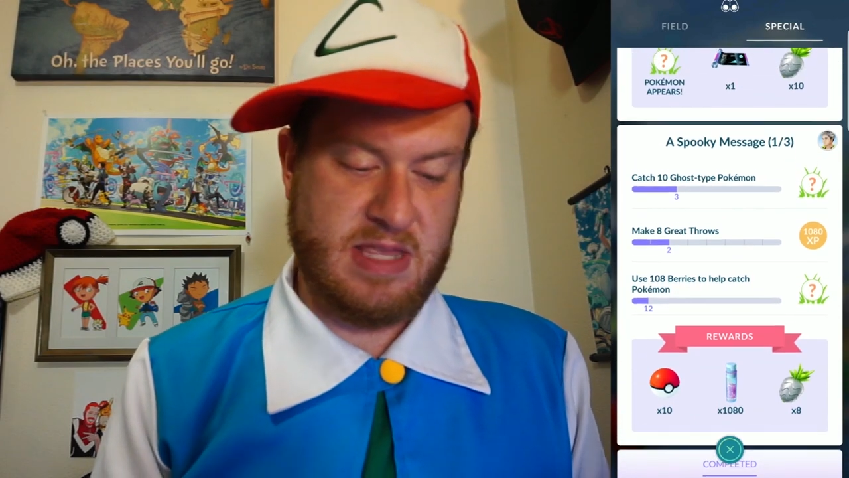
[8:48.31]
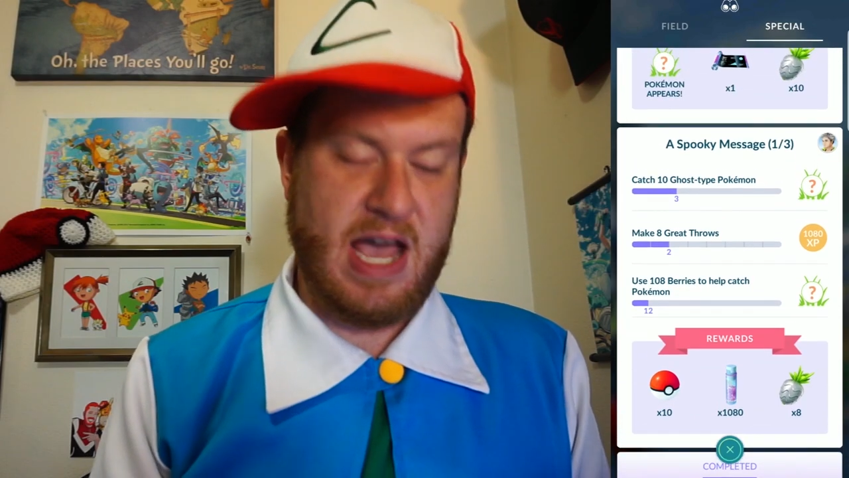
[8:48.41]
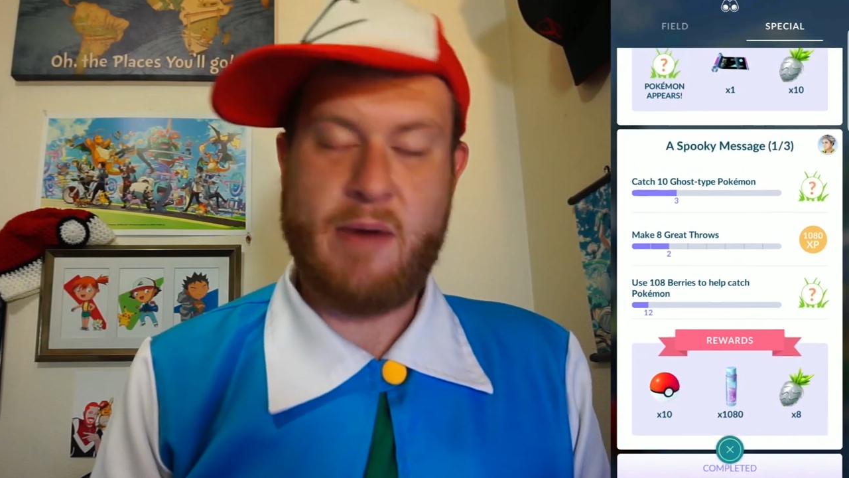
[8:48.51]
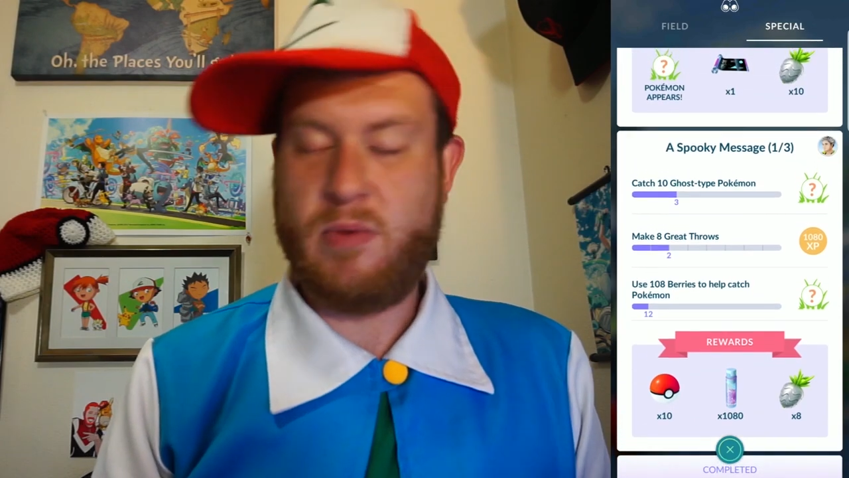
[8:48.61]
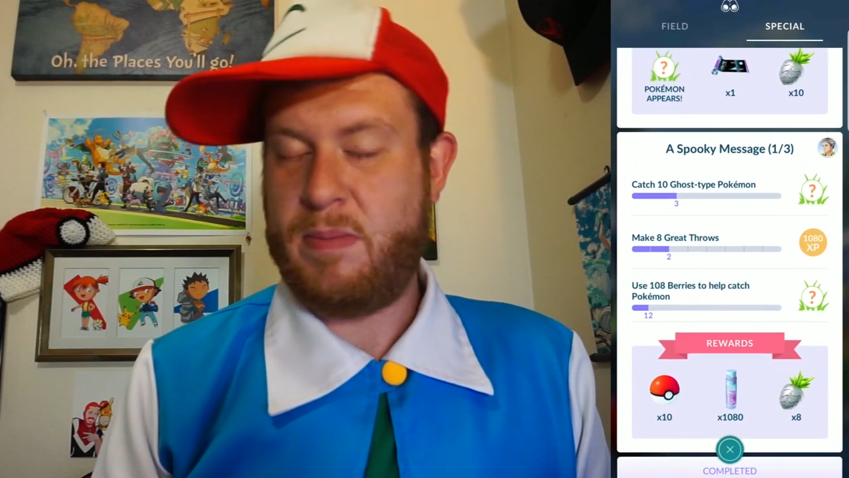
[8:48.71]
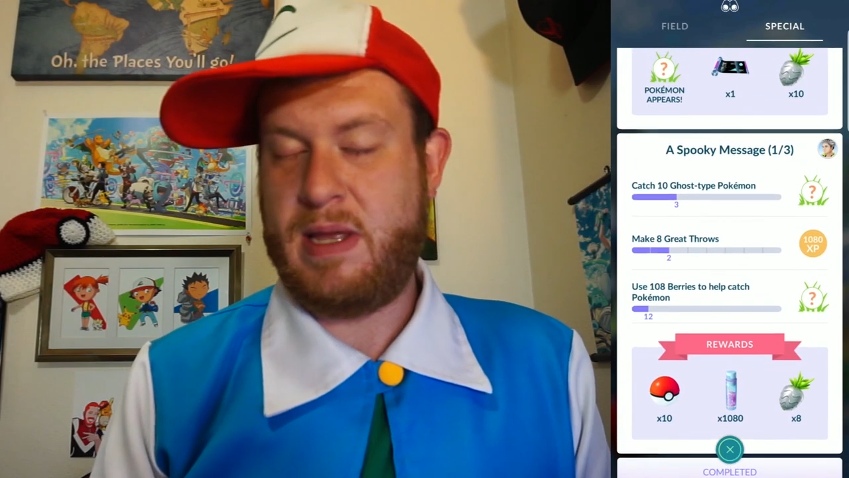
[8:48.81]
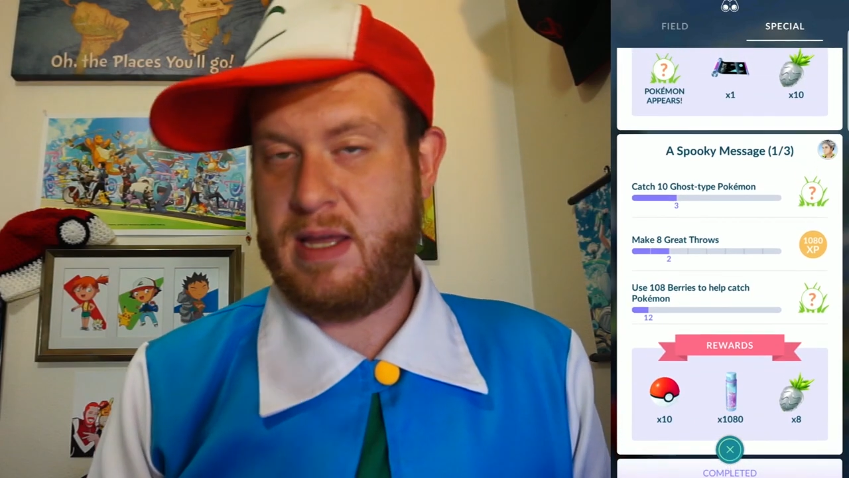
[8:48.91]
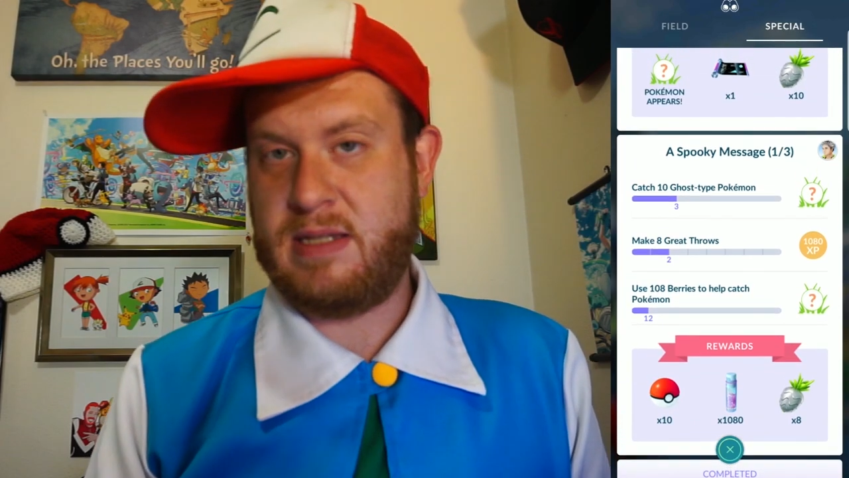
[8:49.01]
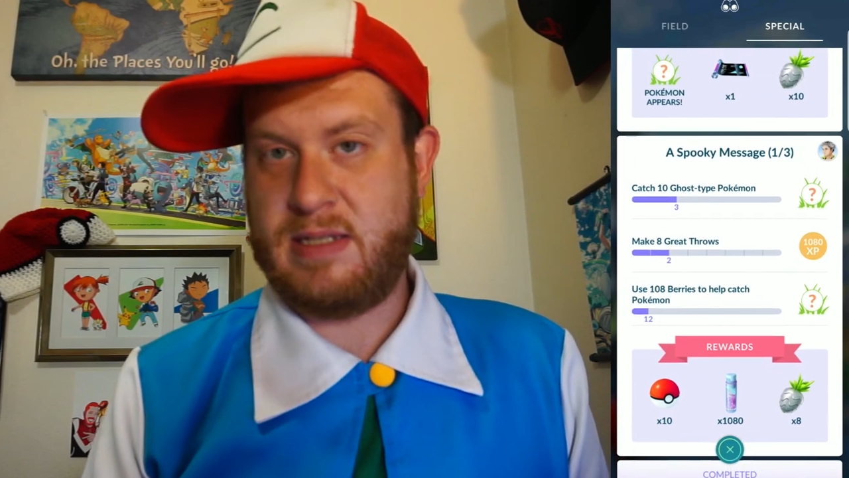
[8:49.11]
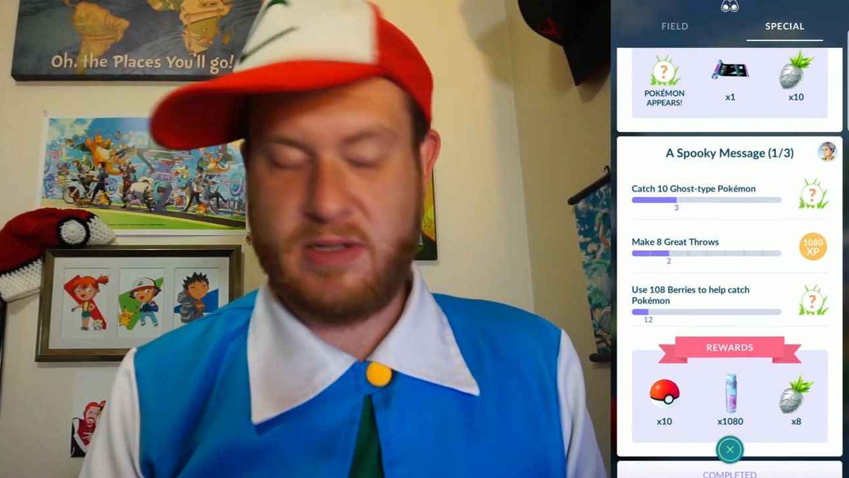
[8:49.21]
that will be
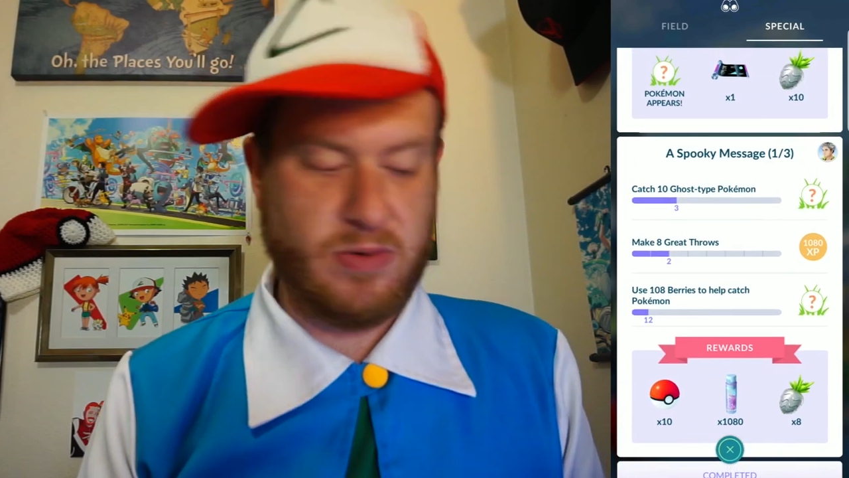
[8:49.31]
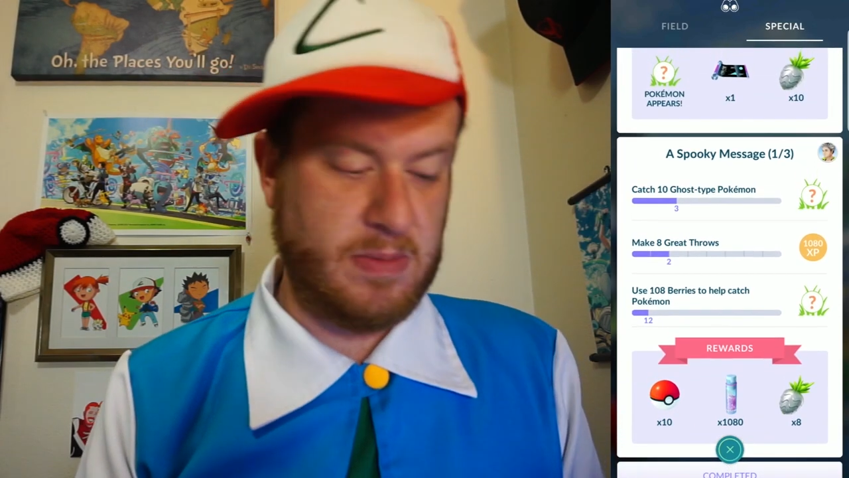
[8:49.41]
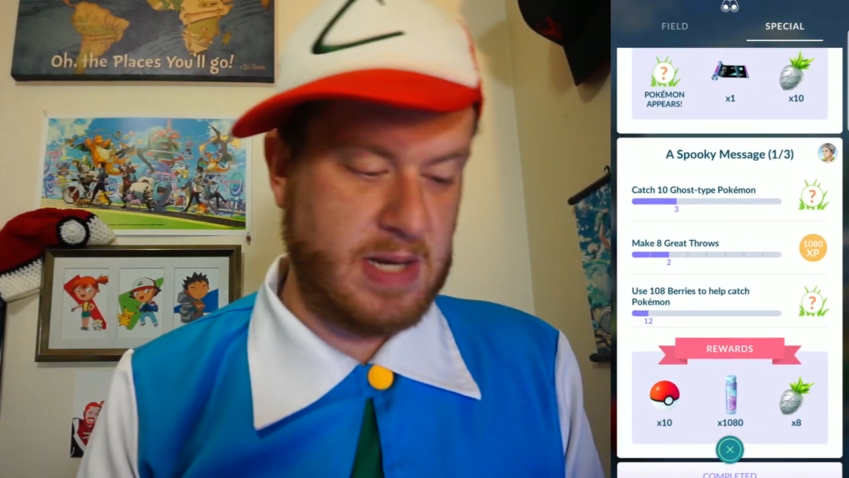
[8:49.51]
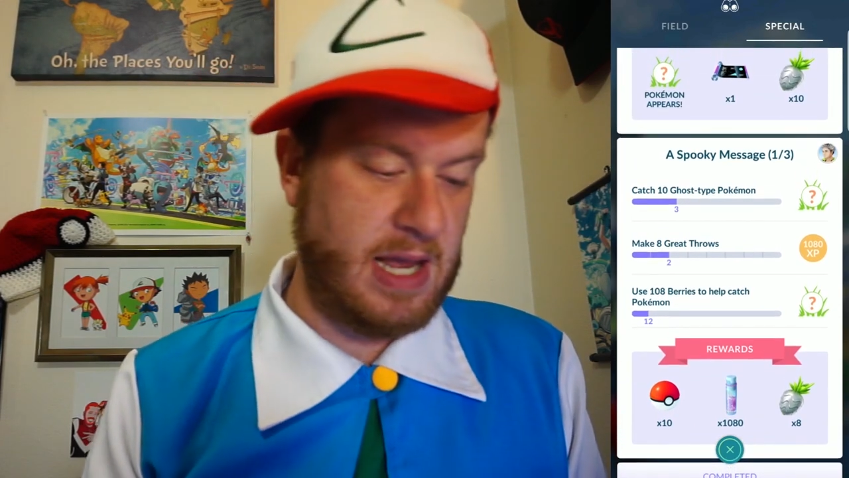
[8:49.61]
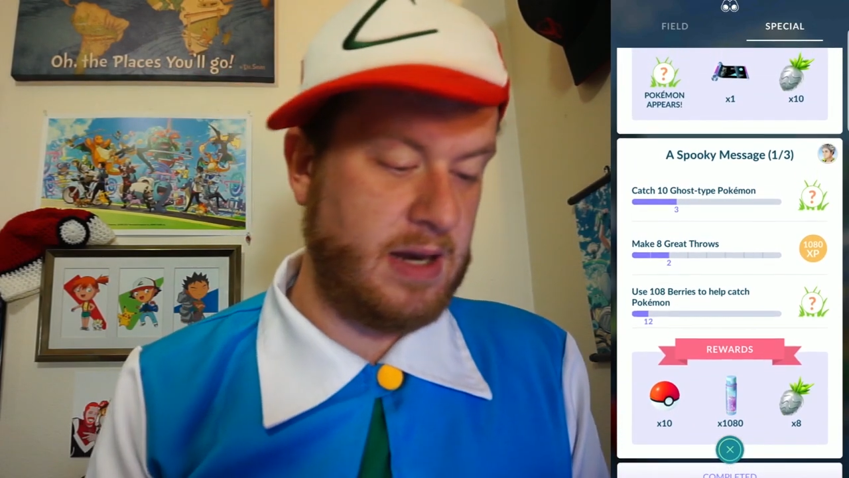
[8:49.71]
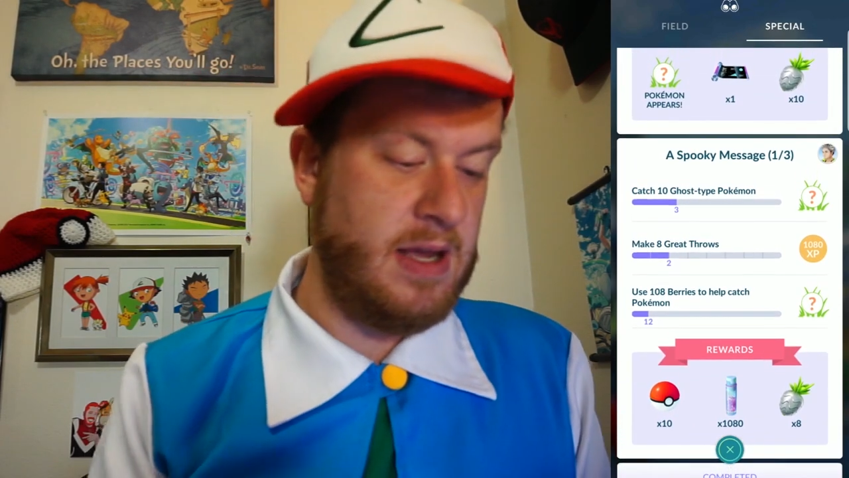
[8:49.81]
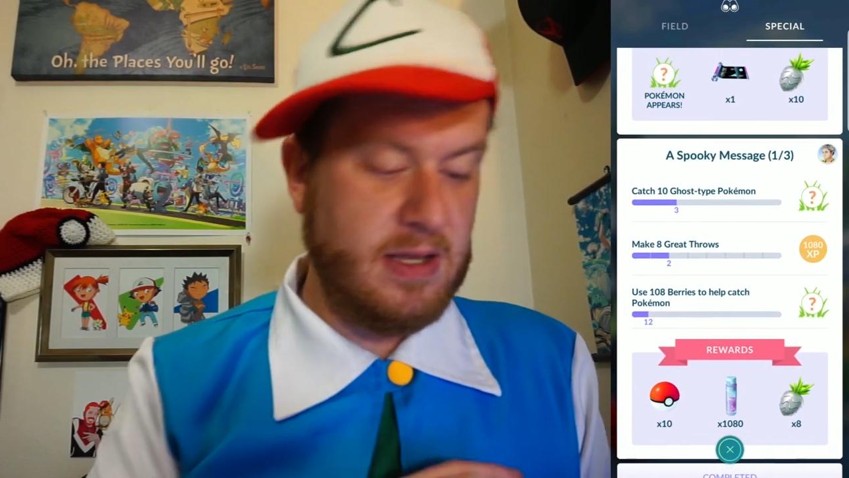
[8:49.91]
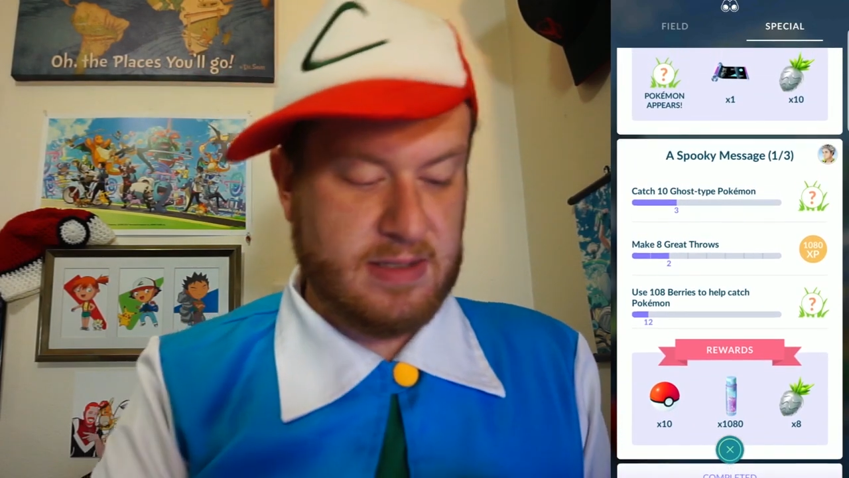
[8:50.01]
easy to obtain.